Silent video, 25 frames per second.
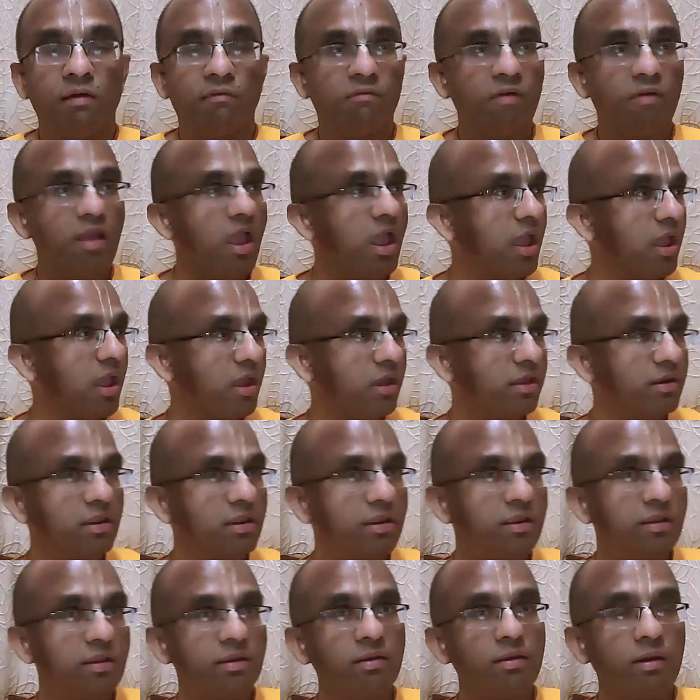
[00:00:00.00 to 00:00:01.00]

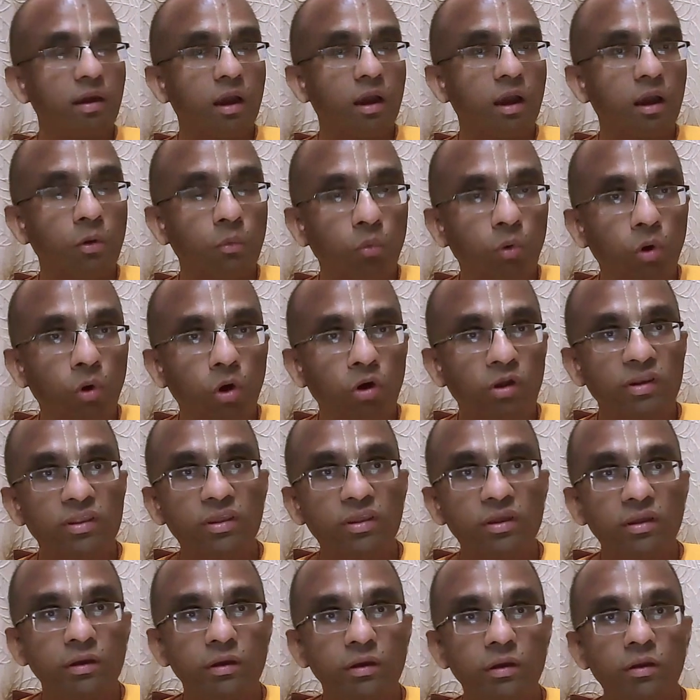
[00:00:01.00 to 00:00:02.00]
wherein a
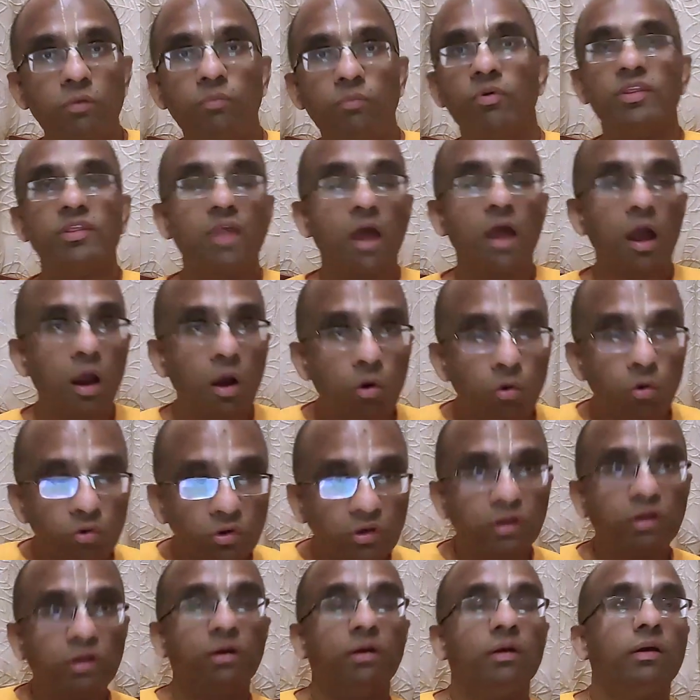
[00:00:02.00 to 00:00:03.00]
warrior
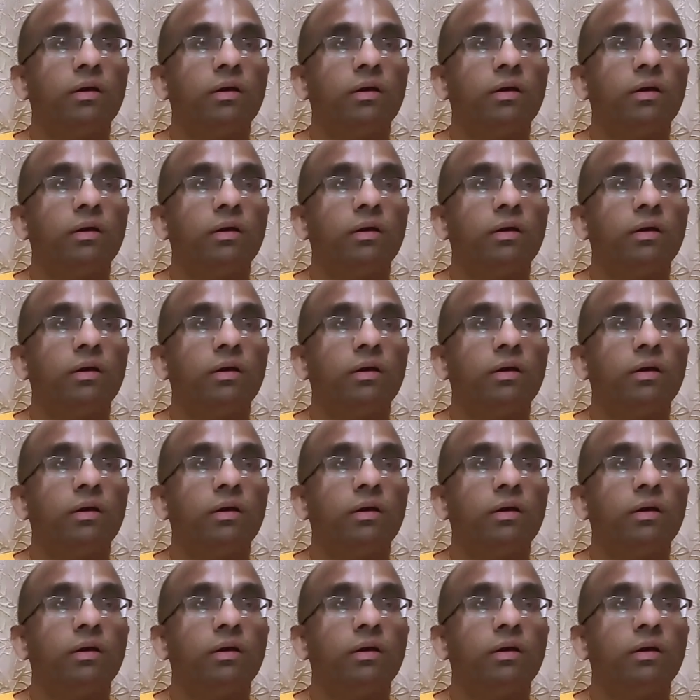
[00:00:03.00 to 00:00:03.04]
without